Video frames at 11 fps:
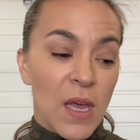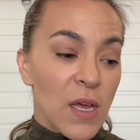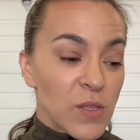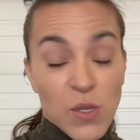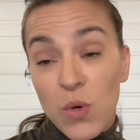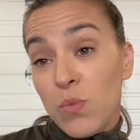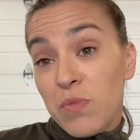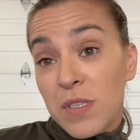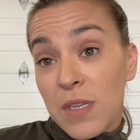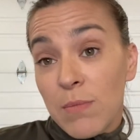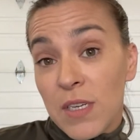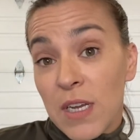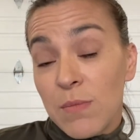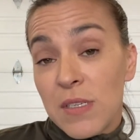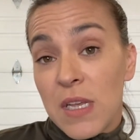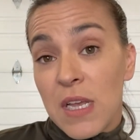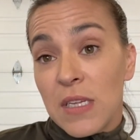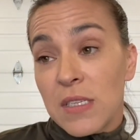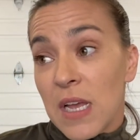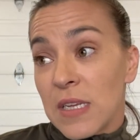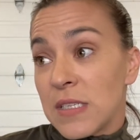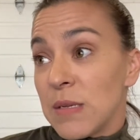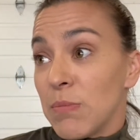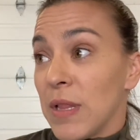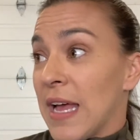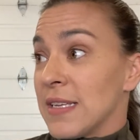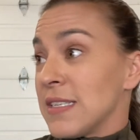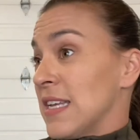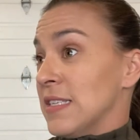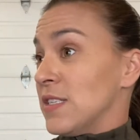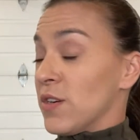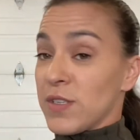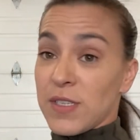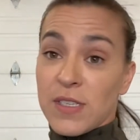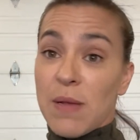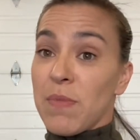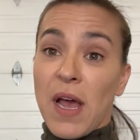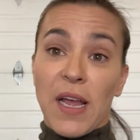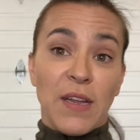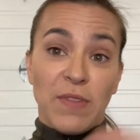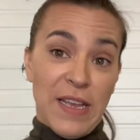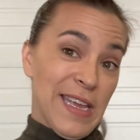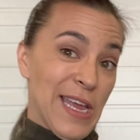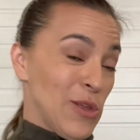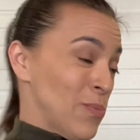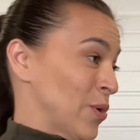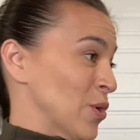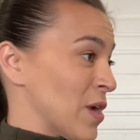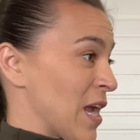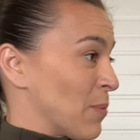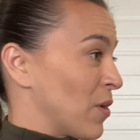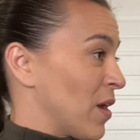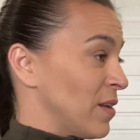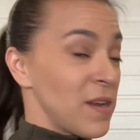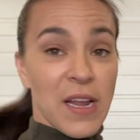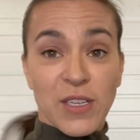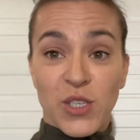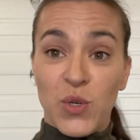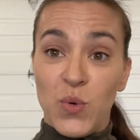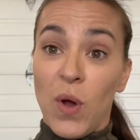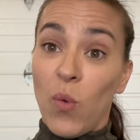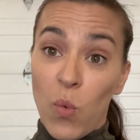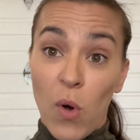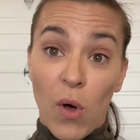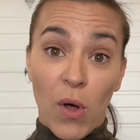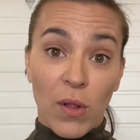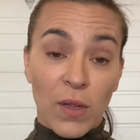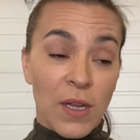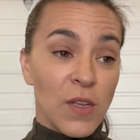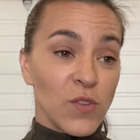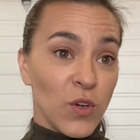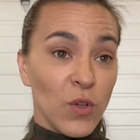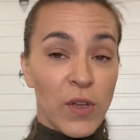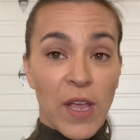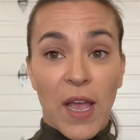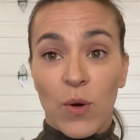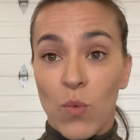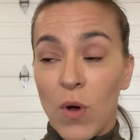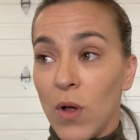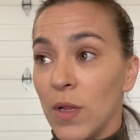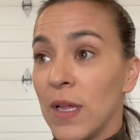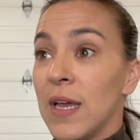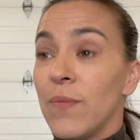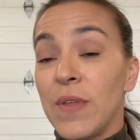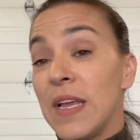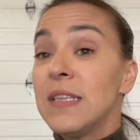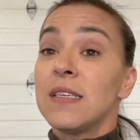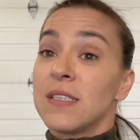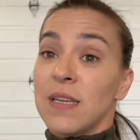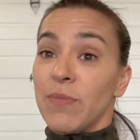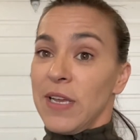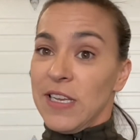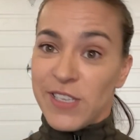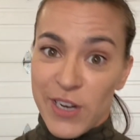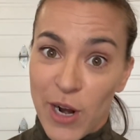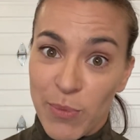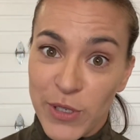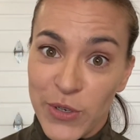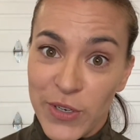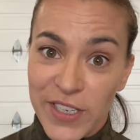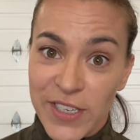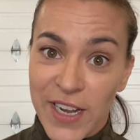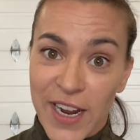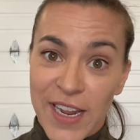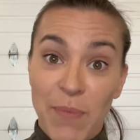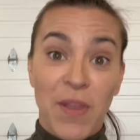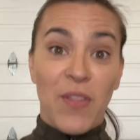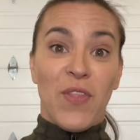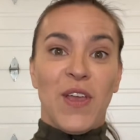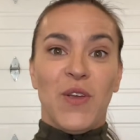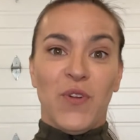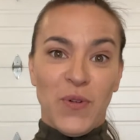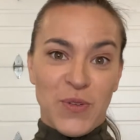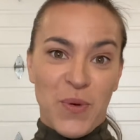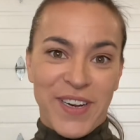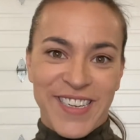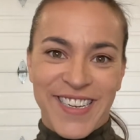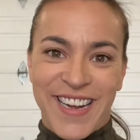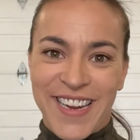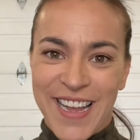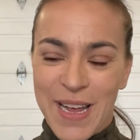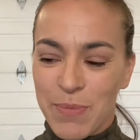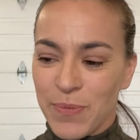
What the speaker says: So sometimes it's as simple as, is there some kind of like, can you put your camera next to a wall so you're looking at a wall? Is it an opportunity to tidy up that thing you've always wanted to tidy up?